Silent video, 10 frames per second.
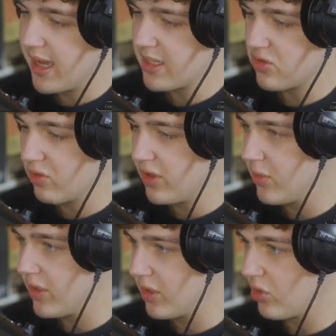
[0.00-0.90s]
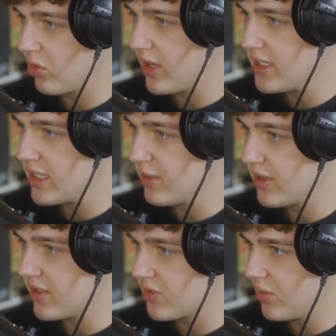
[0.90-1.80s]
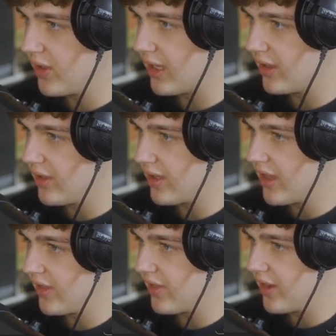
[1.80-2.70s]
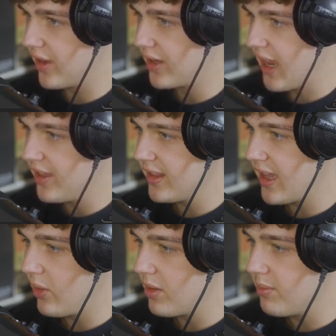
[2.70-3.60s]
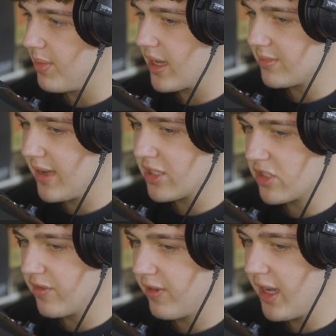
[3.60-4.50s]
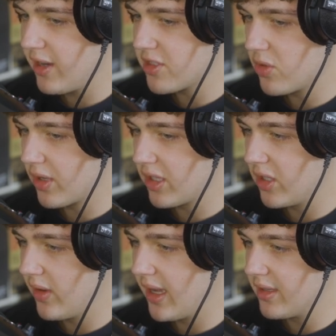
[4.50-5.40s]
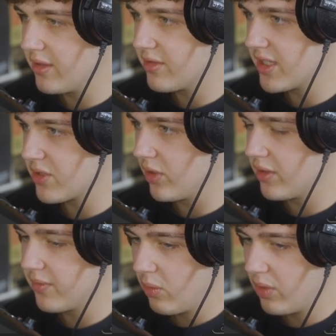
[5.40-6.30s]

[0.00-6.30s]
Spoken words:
Packs really went crazy with this one. Like, look at that there. I think that one best matches the fire, so we're gonna go ahead and use this one.